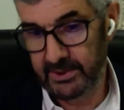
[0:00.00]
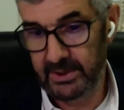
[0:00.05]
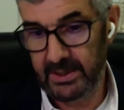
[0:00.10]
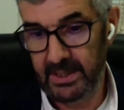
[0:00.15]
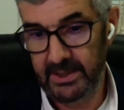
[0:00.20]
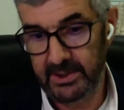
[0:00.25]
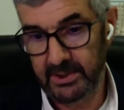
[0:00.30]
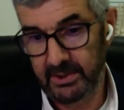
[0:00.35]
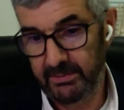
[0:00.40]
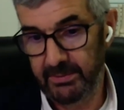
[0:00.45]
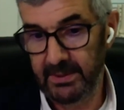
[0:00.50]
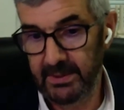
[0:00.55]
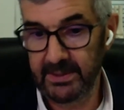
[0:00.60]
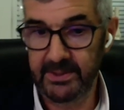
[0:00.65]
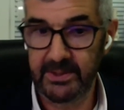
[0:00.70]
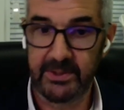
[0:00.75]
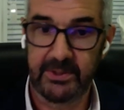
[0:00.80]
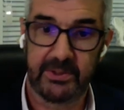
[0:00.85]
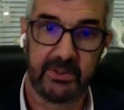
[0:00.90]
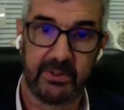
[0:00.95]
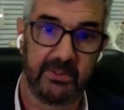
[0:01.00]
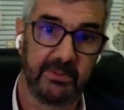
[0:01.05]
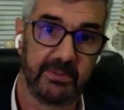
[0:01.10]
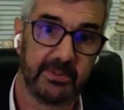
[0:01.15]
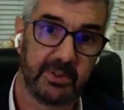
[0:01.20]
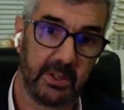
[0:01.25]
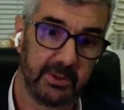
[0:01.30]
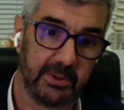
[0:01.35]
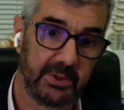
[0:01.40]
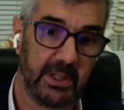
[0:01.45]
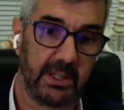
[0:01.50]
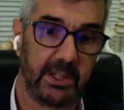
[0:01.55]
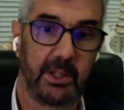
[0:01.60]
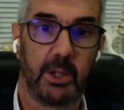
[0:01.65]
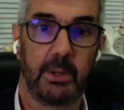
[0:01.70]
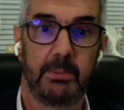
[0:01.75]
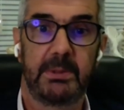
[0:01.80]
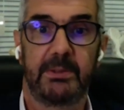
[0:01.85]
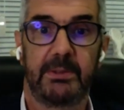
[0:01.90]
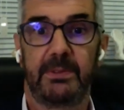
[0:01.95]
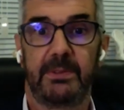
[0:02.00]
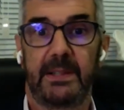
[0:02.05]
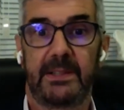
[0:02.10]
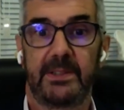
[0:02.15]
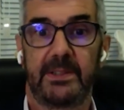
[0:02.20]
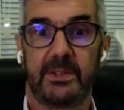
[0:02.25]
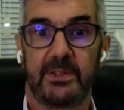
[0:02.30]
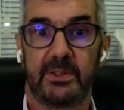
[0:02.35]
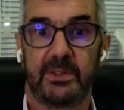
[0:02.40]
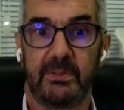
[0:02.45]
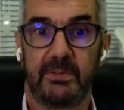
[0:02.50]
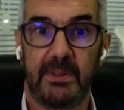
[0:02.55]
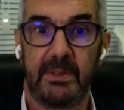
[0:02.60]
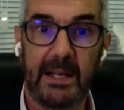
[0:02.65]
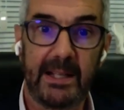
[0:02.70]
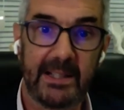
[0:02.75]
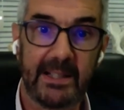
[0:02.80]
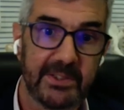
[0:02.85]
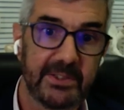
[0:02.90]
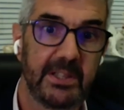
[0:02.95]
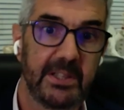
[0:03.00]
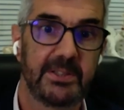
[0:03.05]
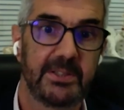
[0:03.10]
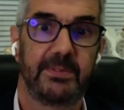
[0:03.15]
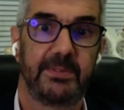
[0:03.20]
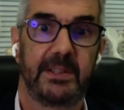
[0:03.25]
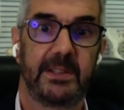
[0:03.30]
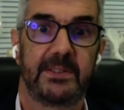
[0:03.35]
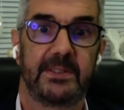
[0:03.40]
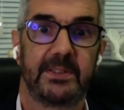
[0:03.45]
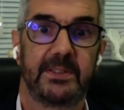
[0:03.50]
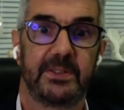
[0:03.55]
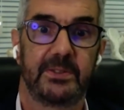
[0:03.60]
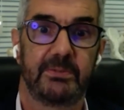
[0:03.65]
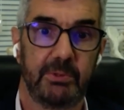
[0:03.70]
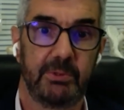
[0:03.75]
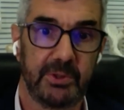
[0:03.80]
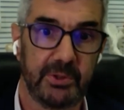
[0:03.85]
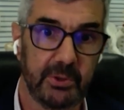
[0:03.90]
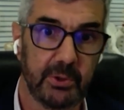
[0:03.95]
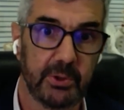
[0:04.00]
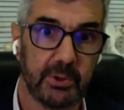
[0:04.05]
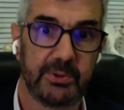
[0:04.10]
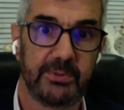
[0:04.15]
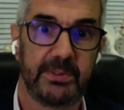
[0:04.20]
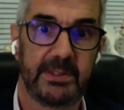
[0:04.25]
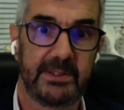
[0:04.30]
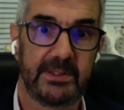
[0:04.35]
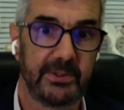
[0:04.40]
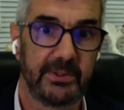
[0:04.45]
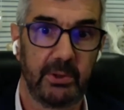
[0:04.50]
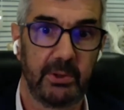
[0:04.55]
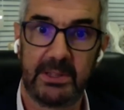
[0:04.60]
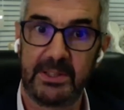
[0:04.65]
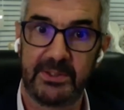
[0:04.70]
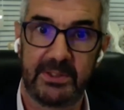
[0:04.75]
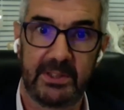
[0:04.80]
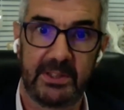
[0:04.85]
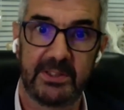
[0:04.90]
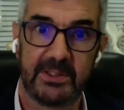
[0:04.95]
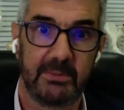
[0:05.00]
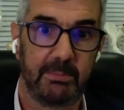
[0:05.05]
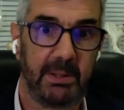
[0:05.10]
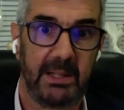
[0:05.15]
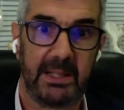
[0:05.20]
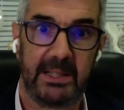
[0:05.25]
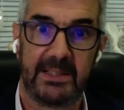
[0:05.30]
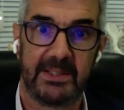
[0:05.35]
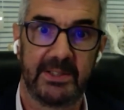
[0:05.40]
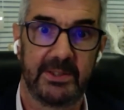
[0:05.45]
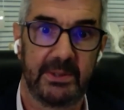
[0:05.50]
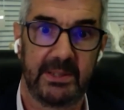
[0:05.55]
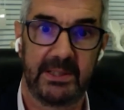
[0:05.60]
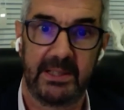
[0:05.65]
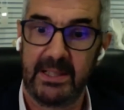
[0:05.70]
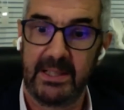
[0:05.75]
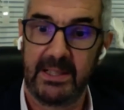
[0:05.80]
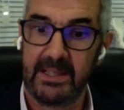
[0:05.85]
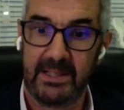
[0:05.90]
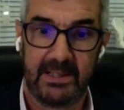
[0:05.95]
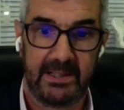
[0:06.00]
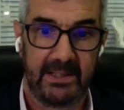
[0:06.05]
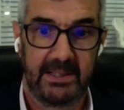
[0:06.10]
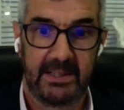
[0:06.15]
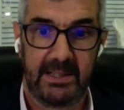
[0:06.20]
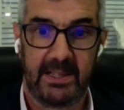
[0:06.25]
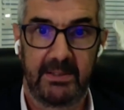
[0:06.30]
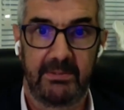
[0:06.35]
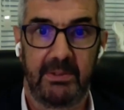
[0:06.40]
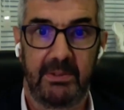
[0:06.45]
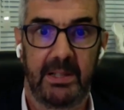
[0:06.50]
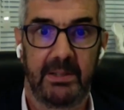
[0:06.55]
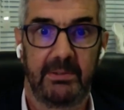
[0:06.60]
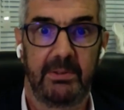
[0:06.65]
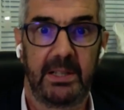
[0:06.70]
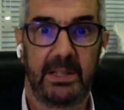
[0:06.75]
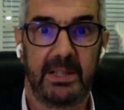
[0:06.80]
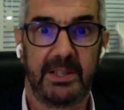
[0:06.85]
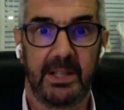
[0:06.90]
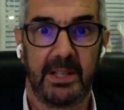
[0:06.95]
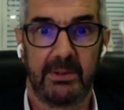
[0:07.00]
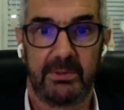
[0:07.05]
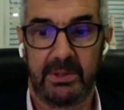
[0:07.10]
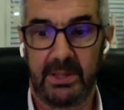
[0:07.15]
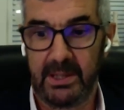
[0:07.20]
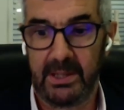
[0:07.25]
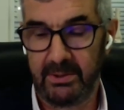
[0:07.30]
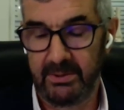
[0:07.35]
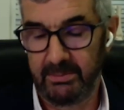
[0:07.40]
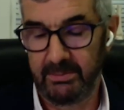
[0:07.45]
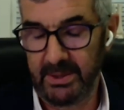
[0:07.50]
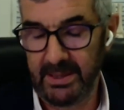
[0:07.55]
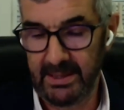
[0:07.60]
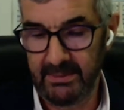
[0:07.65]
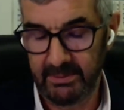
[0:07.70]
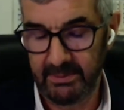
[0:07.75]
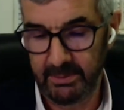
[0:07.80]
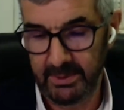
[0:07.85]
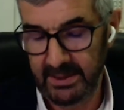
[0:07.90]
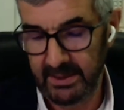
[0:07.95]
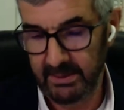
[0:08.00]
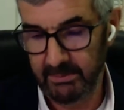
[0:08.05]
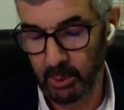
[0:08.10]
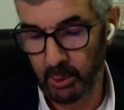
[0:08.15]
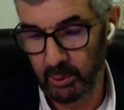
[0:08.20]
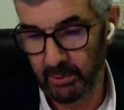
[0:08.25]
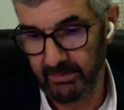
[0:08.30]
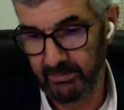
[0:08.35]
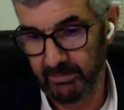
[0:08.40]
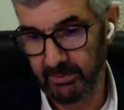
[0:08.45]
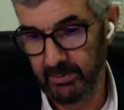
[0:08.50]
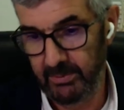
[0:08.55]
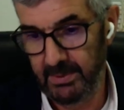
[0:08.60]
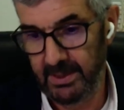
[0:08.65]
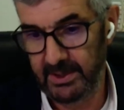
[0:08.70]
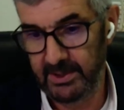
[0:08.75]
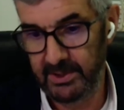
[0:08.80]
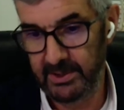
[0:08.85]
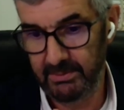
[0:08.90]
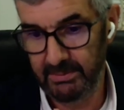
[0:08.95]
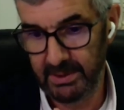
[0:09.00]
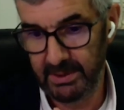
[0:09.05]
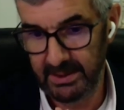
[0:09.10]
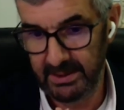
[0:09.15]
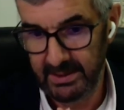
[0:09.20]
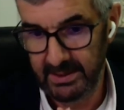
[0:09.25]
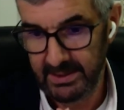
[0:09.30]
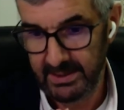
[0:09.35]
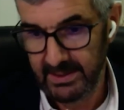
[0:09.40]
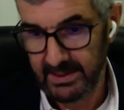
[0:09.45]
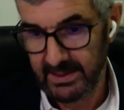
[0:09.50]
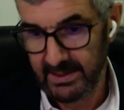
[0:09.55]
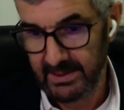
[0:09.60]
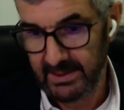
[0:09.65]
educational factors, of socioeconomic factors, of access factors, resource factors, all these things that play into it. I really don't know, and we need more information, but